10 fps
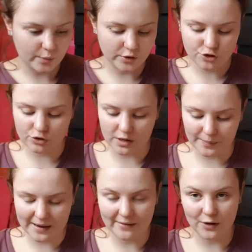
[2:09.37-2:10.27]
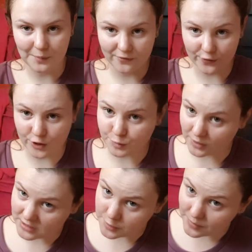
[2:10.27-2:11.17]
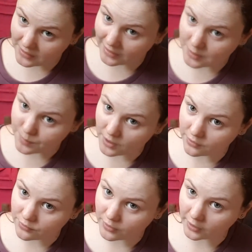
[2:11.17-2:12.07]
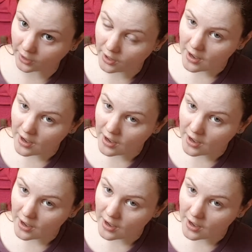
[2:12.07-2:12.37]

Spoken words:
want to straighten my hair a little bit first because it's been in this bun for like